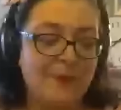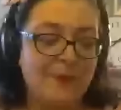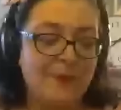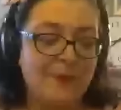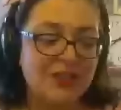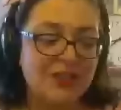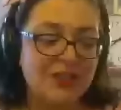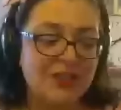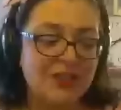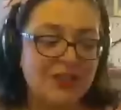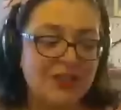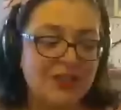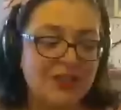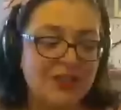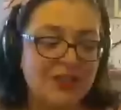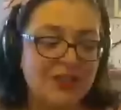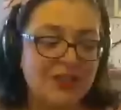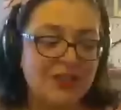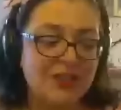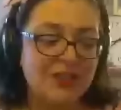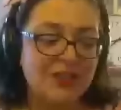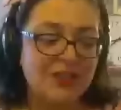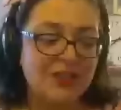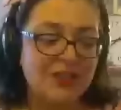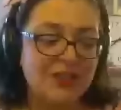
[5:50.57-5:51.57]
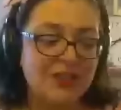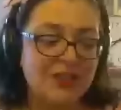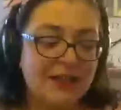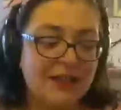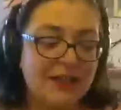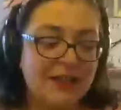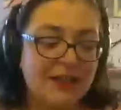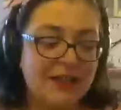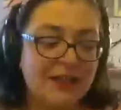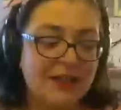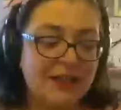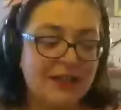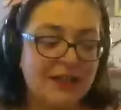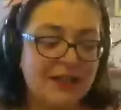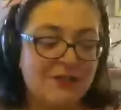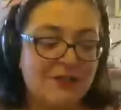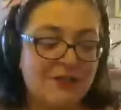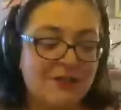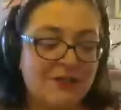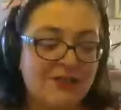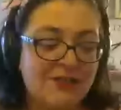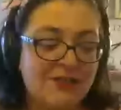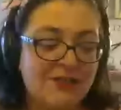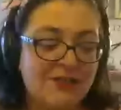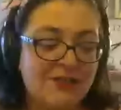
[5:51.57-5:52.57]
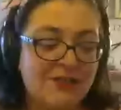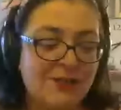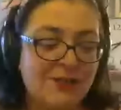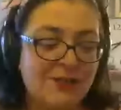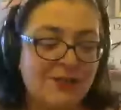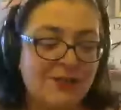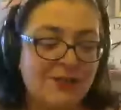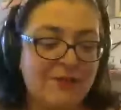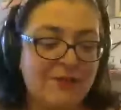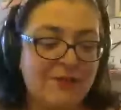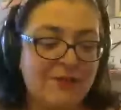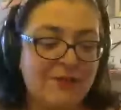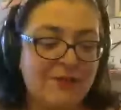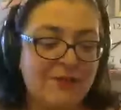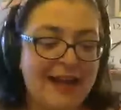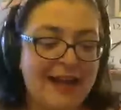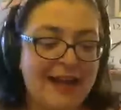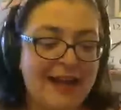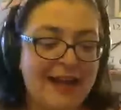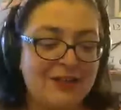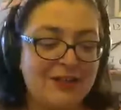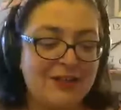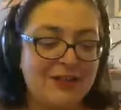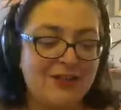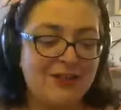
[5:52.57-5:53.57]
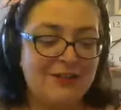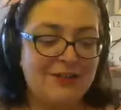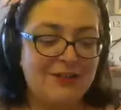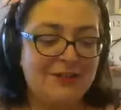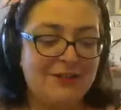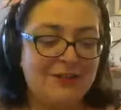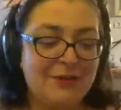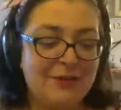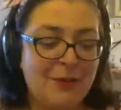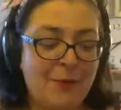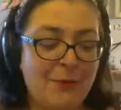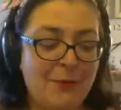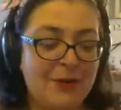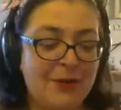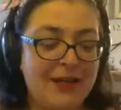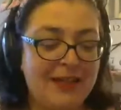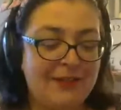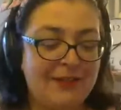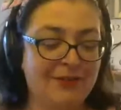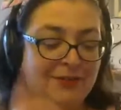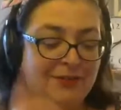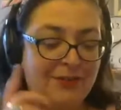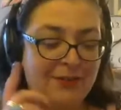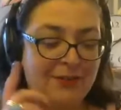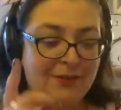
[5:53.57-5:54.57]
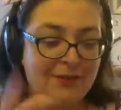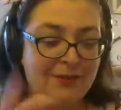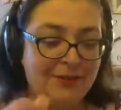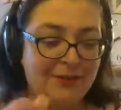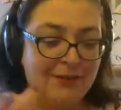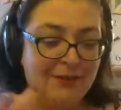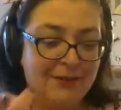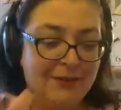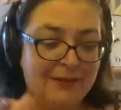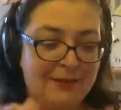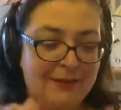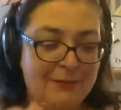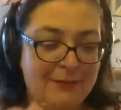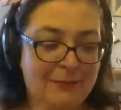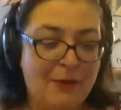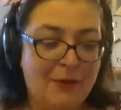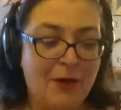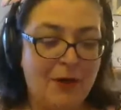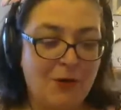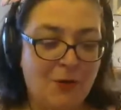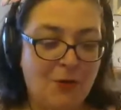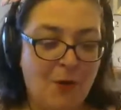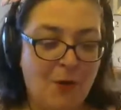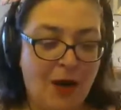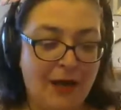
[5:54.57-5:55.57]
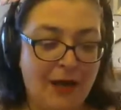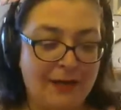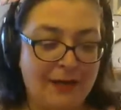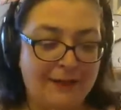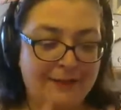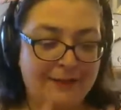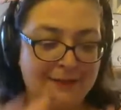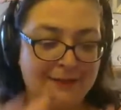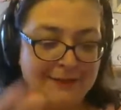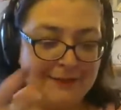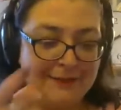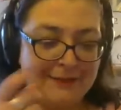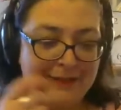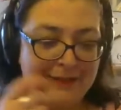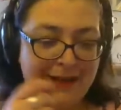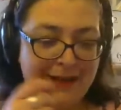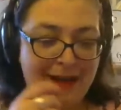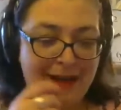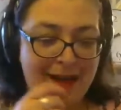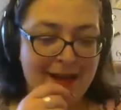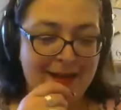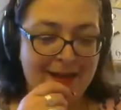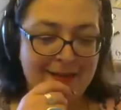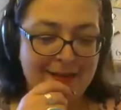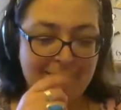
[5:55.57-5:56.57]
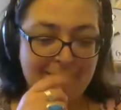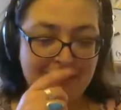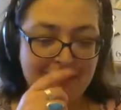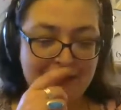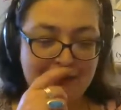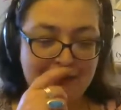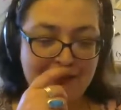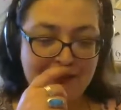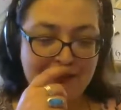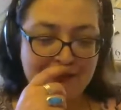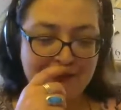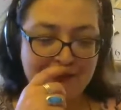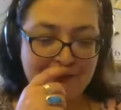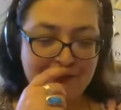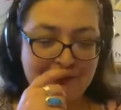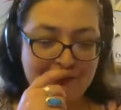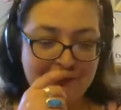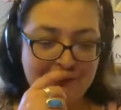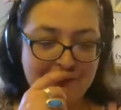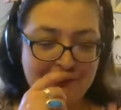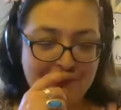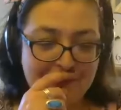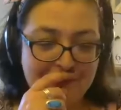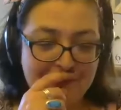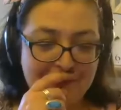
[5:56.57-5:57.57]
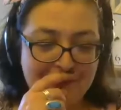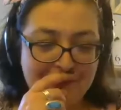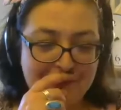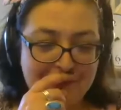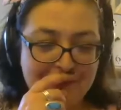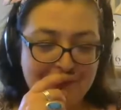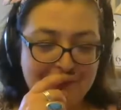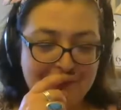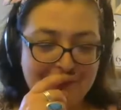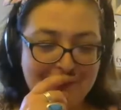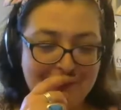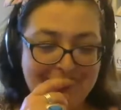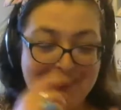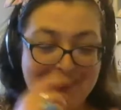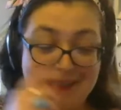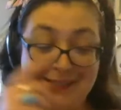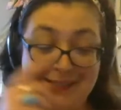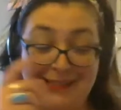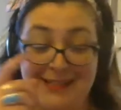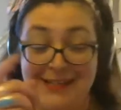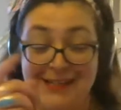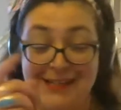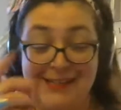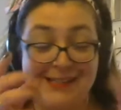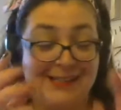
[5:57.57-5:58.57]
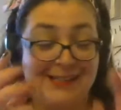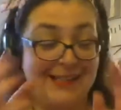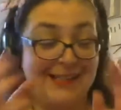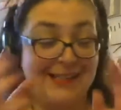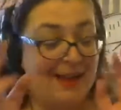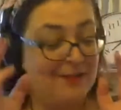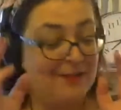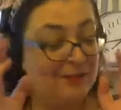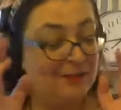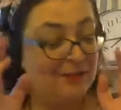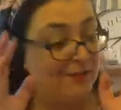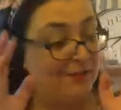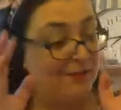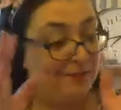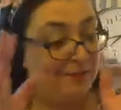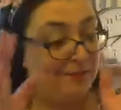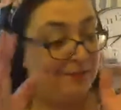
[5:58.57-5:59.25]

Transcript: actually kind of there's a sort of connection with Bogwan, and this is how